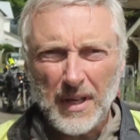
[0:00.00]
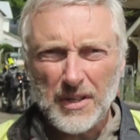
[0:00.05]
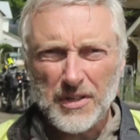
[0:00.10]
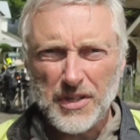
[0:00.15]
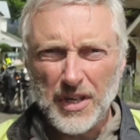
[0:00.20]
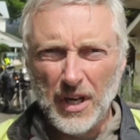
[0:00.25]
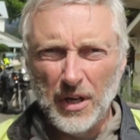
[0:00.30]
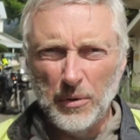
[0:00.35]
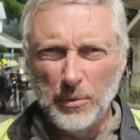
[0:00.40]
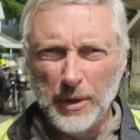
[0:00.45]

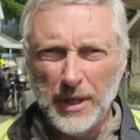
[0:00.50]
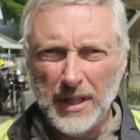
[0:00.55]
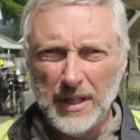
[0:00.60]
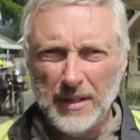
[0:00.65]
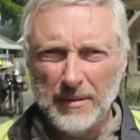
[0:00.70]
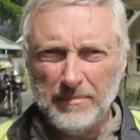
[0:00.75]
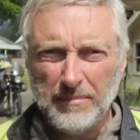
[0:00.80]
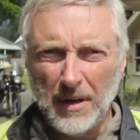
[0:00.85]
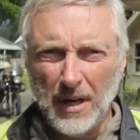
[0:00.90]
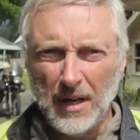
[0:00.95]
So
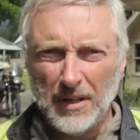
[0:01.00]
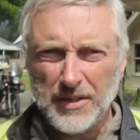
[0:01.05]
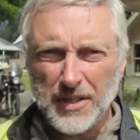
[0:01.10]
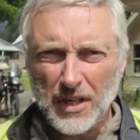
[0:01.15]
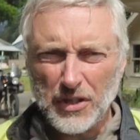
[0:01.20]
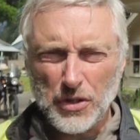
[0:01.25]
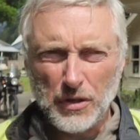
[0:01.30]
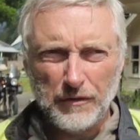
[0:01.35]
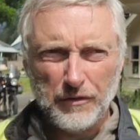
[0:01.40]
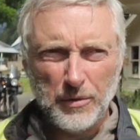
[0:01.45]
we
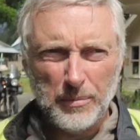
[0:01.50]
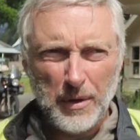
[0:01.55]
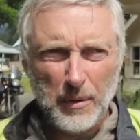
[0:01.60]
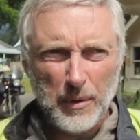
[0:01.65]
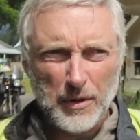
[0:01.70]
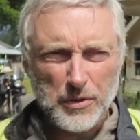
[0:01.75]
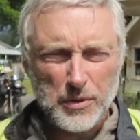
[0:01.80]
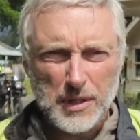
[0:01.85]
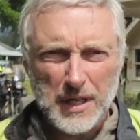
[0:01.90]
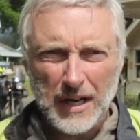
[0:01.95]
ducked off for a bit,
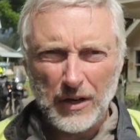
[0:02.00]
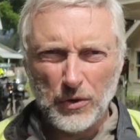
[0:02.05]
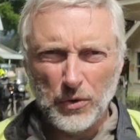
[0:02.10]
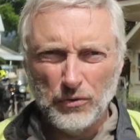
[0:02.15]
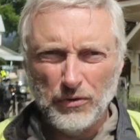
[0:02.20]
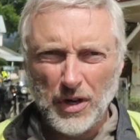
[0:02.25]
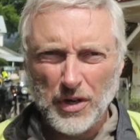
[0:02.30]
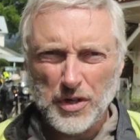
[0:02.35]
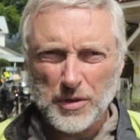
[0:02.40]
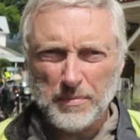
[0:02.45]
went to a town
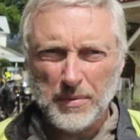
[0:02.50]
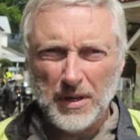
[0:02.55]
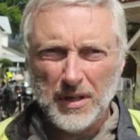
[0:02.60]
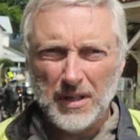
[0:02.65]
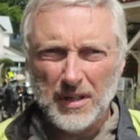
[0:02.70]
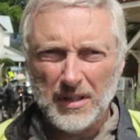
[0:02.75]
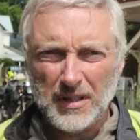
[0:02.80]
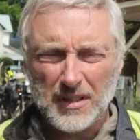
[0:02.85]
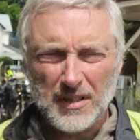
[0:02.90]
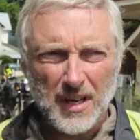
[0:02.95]
called
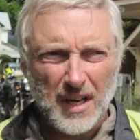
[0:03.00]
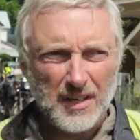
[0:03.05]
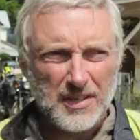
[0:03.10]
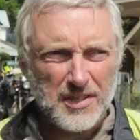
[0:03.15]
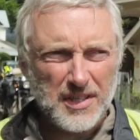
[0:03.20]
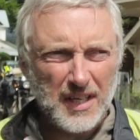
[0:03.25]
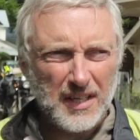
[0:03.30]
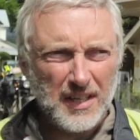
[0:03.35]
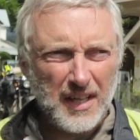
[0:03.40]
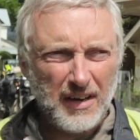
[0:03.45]
Roseburg,
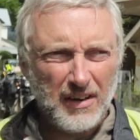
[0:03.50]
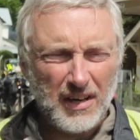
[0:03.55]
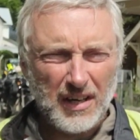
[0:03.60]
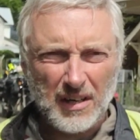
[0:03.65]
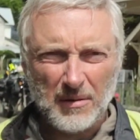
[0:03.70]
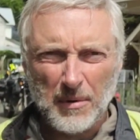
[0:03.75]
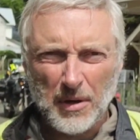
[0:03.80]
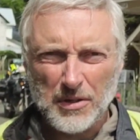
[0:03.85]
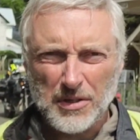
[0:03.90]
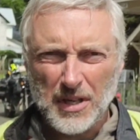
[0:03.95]
stayed there in a
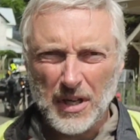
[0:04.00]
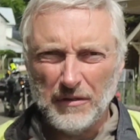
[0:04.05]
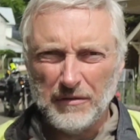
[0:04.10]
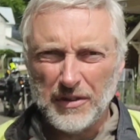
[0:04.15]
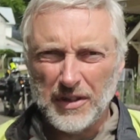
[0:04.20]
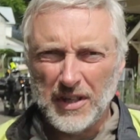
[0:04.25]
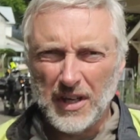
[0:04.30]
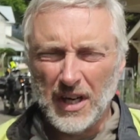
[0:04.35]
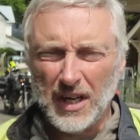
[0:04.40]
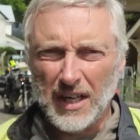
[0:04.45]
little motel
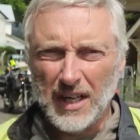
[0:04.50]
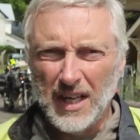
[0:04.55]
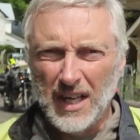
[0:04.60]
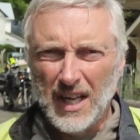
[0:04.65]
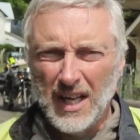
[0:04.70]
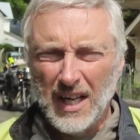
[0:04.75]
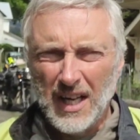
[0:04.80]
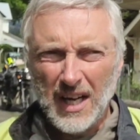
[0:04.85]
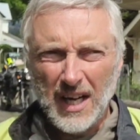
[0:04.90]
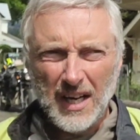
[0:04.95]
for the night,
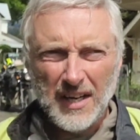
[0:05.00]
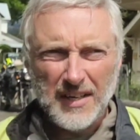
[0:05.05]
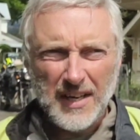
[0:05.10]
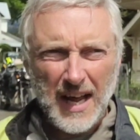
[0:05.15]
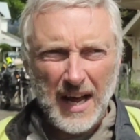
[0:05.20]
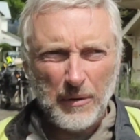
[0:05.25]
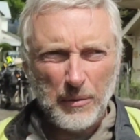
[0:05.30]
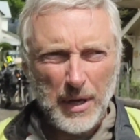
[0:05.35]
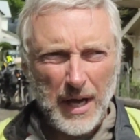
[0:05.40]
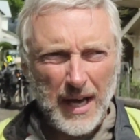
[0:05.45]
and
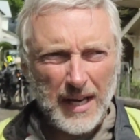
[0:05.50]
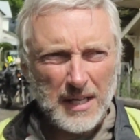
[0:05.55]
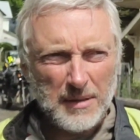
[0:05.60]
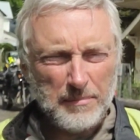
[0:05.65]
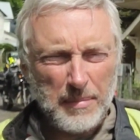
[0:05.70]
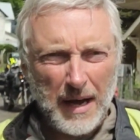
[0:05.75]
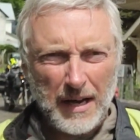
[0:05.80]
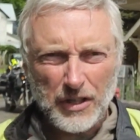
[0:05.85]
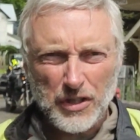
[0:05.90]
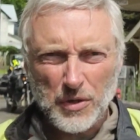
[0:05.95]
now we're heading
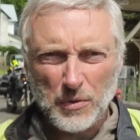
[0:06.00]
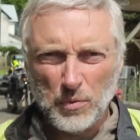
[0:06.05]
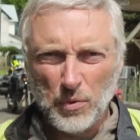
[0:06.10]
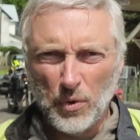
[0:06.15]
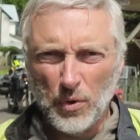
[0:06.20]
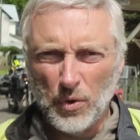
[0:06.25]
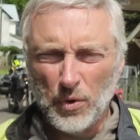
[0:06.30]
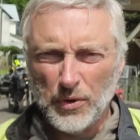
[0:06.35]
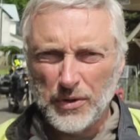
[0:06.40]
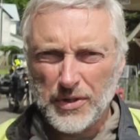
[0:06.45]
back
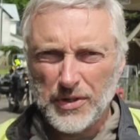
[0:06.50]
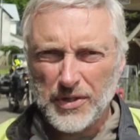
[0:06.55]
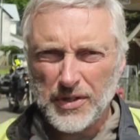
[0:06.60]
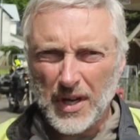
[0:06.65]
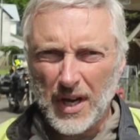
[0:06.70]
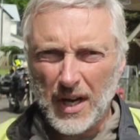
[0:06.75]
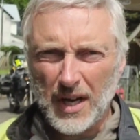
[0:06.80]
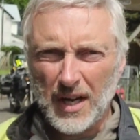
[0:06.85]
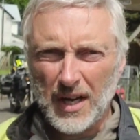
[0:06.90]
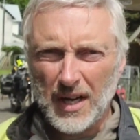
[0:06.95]
towards
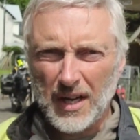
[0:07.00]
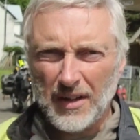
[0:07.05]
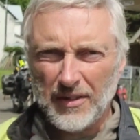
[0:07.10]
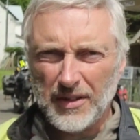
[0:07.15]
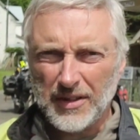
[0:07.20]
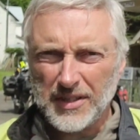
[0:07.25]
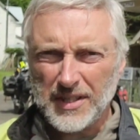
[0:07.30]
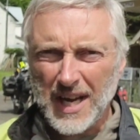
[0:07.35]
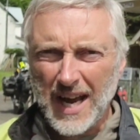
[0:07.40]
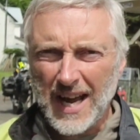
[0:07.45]

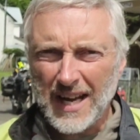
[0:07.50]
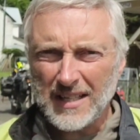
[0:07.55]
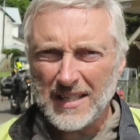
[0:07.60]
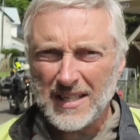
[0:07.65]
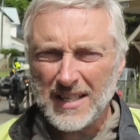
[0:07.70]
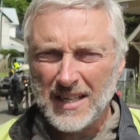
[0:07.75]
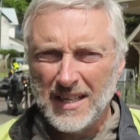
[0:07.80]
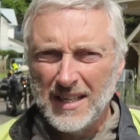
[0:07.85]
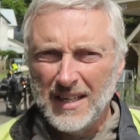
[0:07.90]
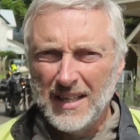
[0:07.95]
the
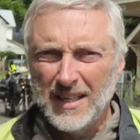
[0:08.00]
TAT.